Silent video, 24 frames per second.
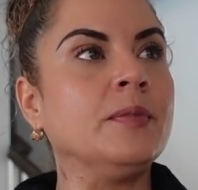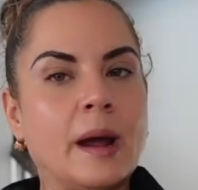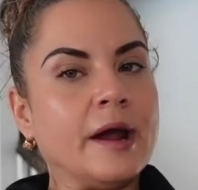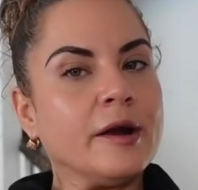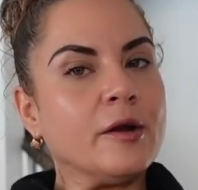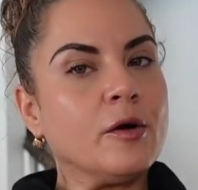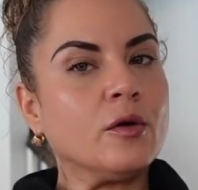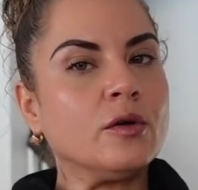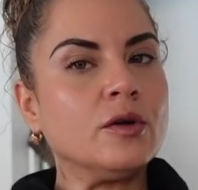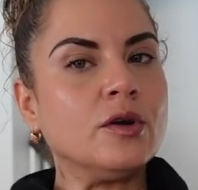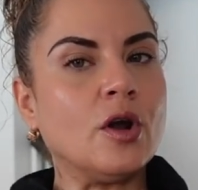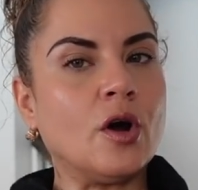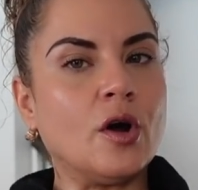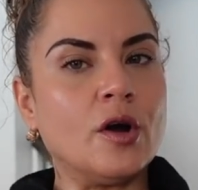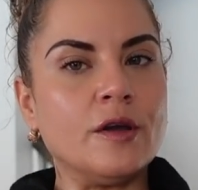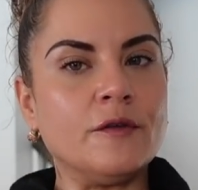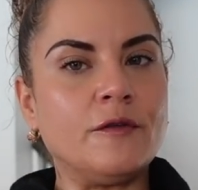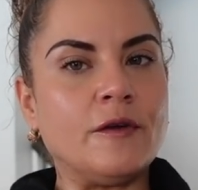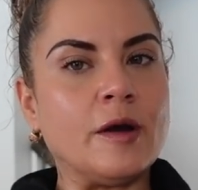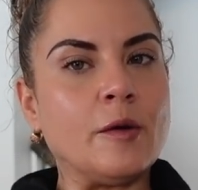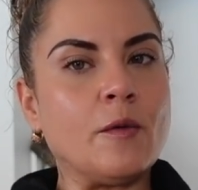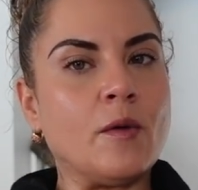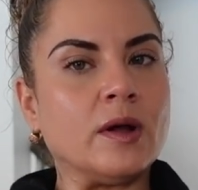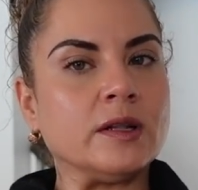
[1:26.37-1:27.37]
I don't know if
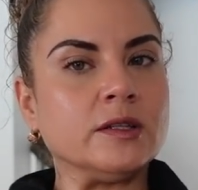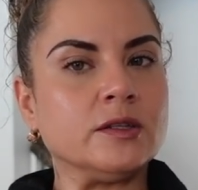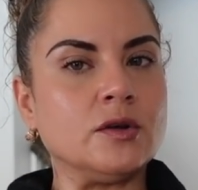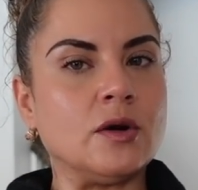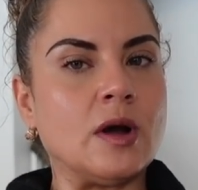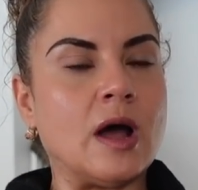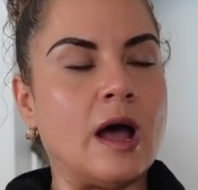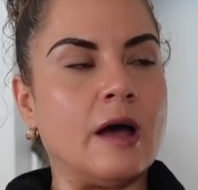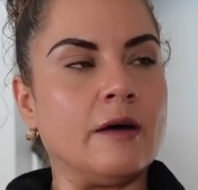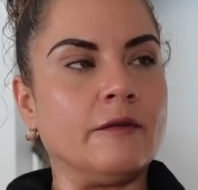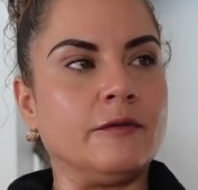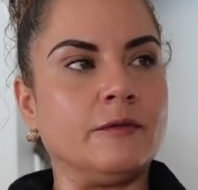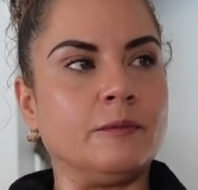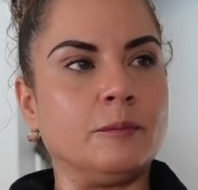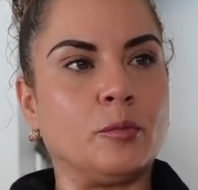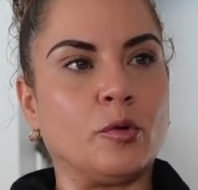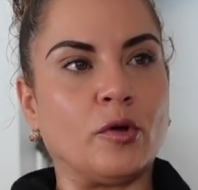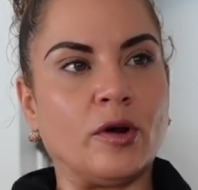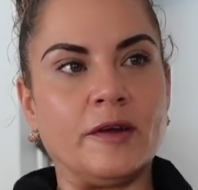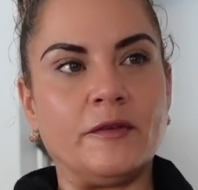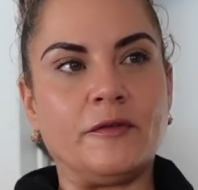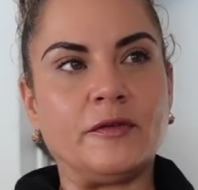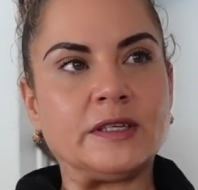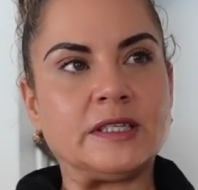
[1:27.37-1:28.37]
I want to have
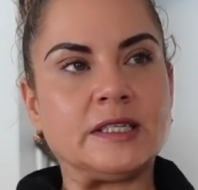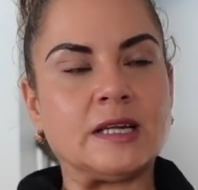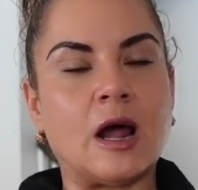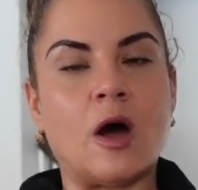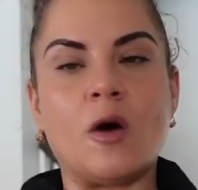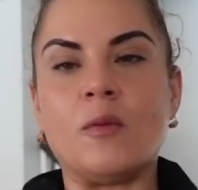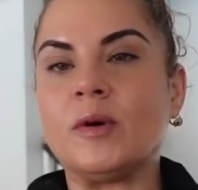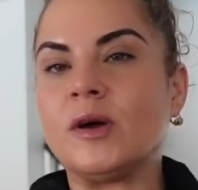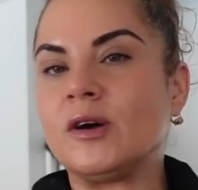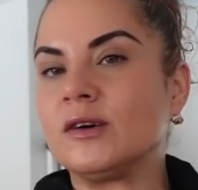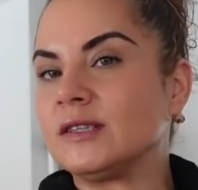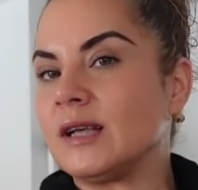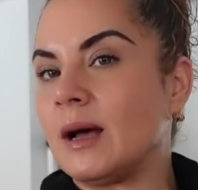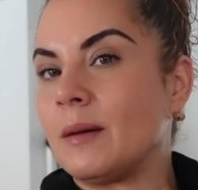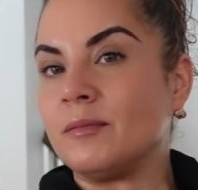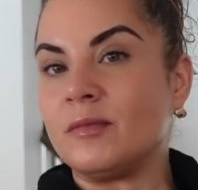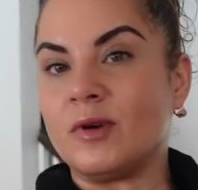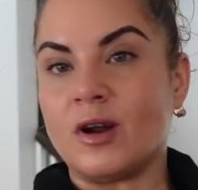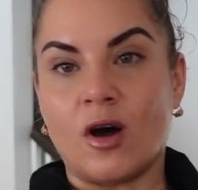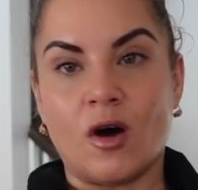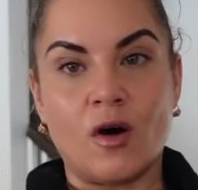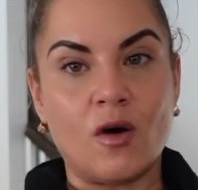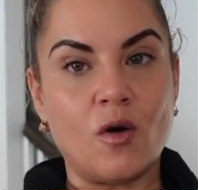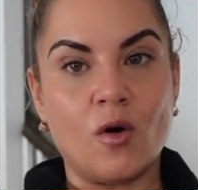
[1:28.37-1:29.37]
breakfast now because I'm
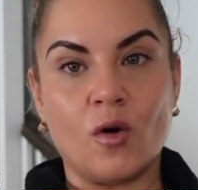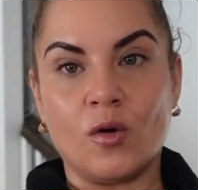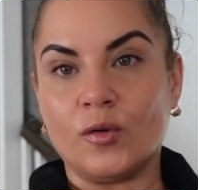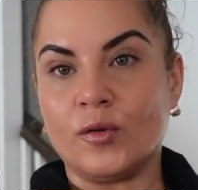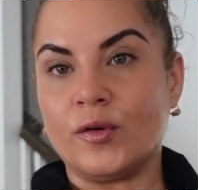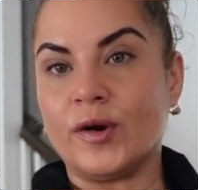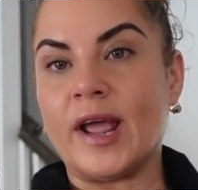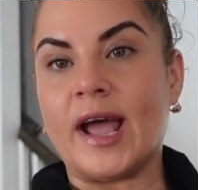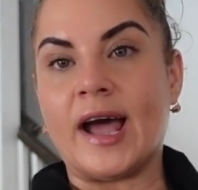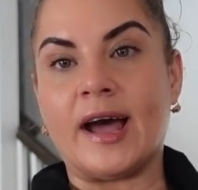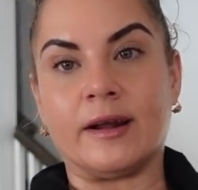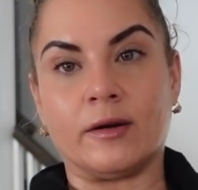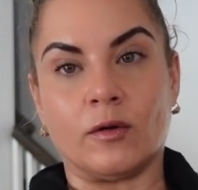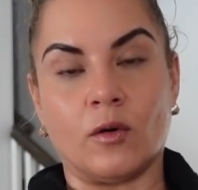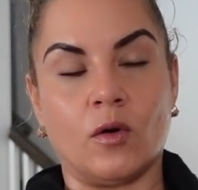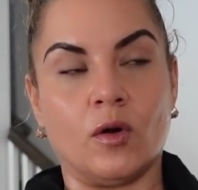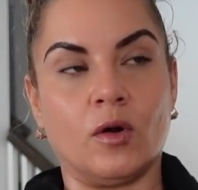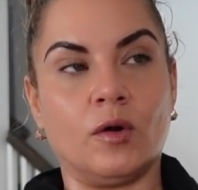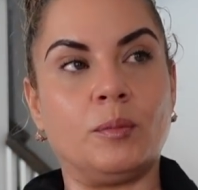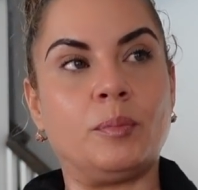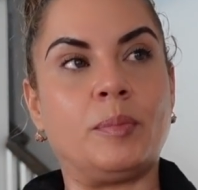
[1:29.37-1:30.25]
not hungry at all,